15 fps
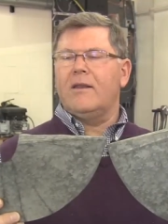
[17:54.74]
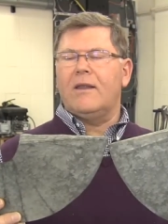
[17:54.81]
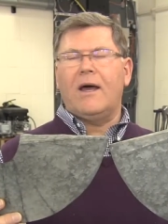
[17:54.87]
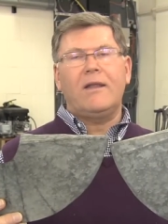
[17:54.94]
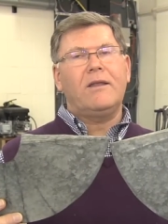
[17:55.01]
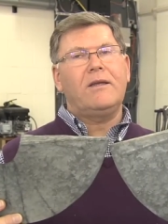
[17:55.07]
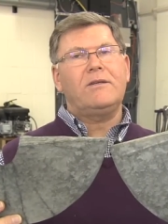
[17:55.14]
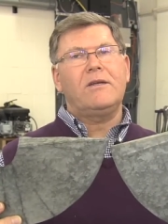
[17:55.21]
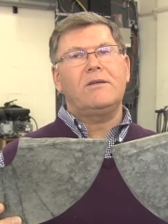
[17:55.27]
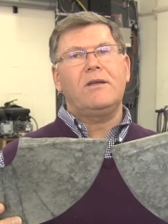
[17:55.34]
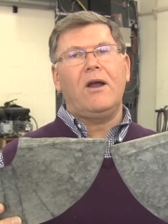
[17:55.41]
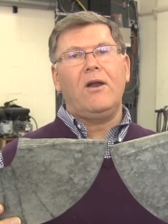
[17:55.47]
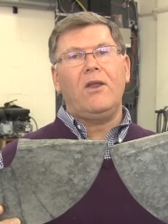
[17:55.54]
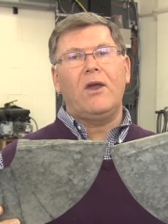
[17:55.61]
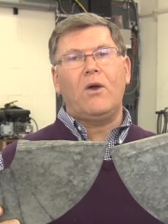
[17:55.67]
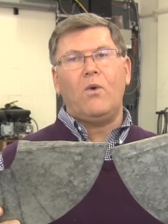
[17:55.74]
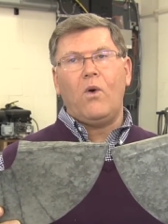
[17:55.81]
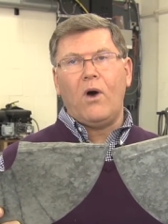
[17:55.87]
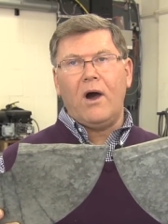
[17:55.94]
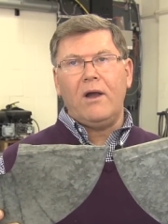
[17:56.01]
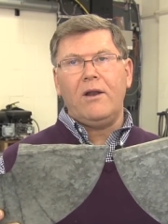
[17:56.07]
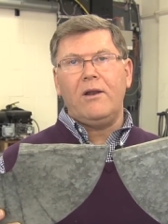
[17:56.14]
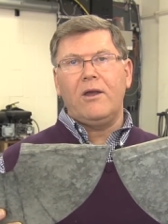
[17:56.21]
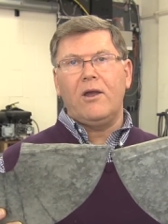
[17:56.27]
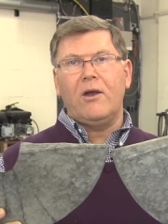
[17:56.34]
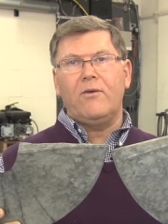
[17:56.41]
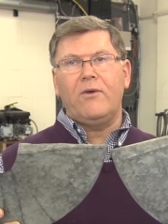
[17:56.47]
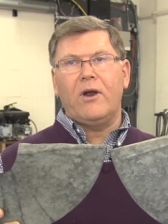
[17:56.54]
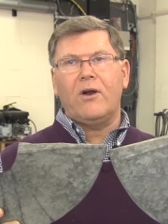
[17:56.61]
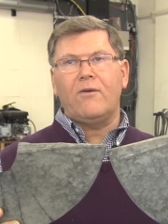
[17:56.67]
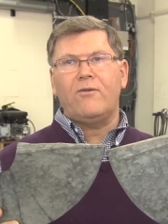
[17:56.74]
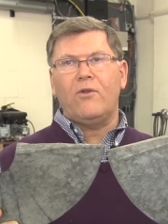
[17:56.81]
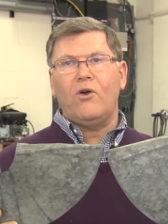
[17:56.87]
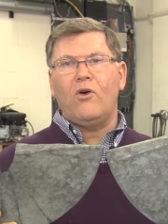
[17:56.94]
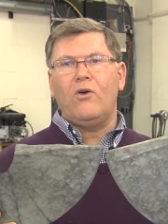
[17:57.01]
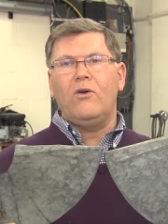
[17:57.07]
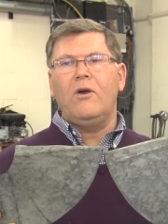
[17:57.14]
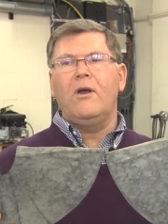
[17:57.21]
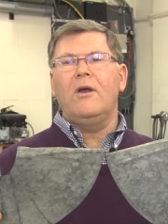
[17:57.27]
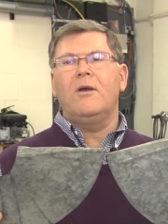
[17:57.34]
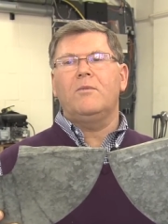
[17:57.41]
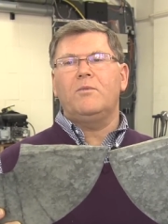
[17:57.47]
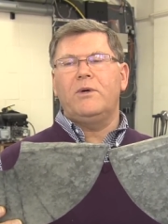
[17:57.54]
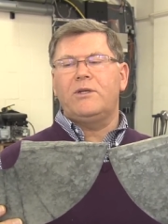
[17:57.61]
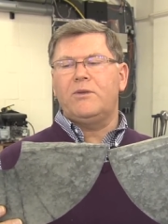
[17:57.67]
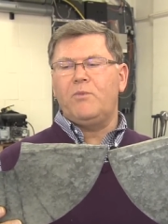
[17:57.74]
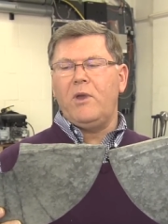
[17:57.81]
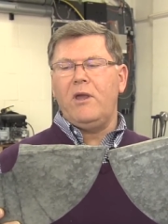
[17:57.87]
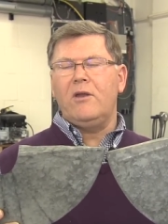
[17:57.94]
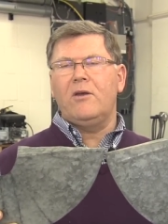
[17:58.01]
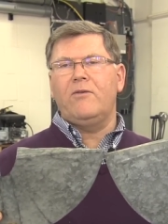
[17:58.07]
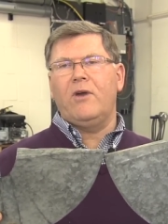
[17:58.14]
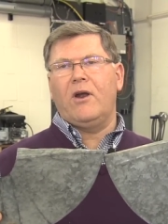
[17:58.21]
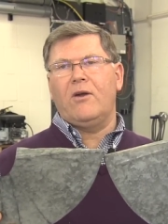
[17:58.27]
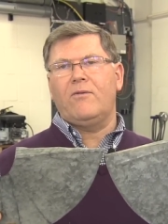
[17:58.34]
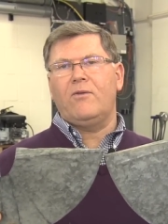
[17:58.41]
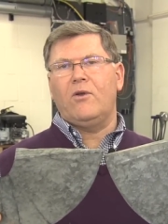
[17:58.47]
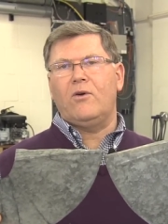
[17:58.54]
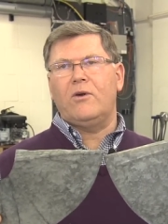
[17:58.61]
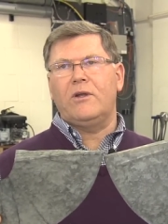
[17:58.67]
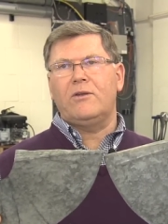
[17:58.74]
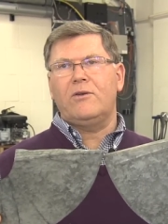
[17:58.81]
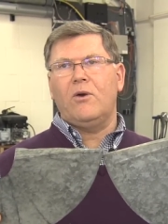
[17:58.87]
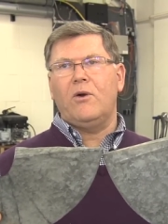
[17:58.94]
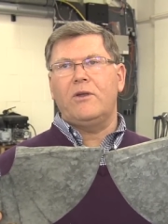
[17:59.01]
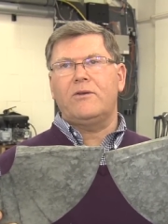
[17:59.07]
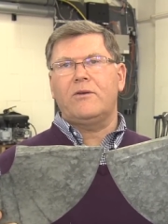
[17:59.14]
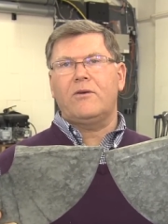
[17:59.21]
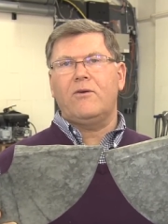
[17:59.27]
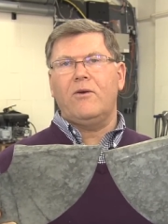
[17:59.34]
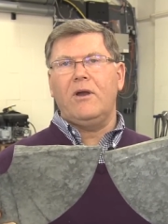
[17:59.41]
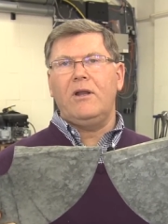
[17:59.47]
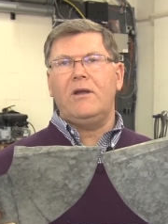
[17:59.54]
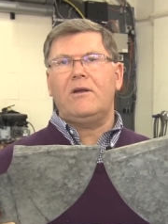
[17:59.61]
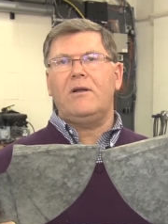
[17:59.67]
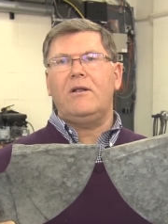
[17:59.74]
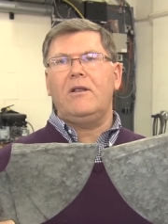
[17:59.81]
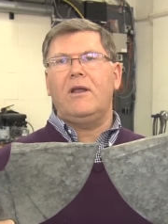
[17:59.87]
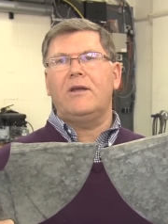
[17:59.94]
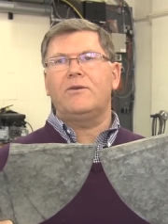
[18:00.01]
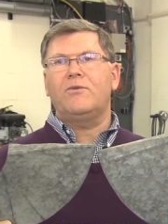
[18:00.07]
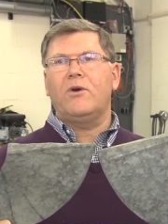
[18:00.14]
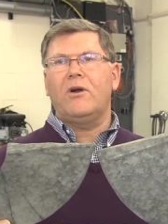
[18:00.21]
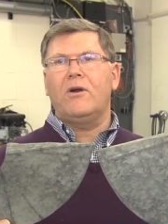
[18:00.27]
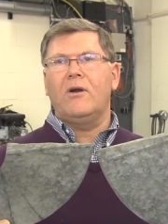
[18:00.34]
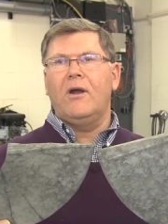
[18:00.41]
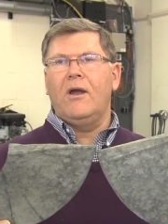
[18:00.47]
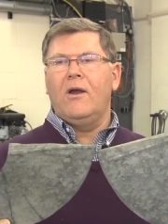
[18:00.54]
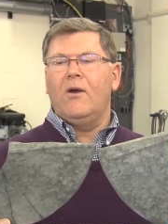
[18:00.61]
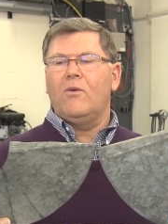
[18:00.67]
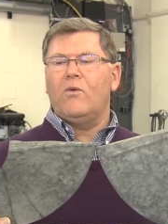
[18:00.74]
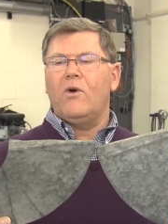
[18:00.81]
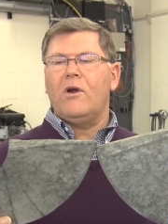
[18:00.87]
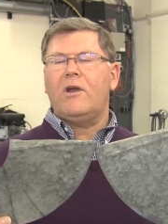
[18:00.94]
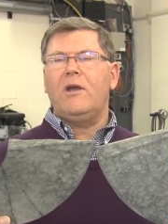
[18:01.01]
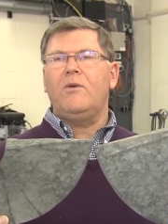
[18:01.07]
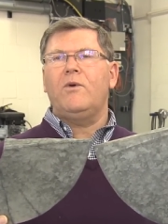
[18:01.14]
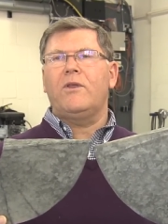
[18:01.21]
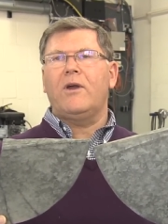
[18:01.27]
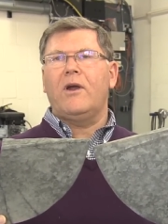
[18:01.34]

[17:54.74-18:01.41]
Not necessarily quantity of airflow, but speed of airflow. And so it's critical as we're working with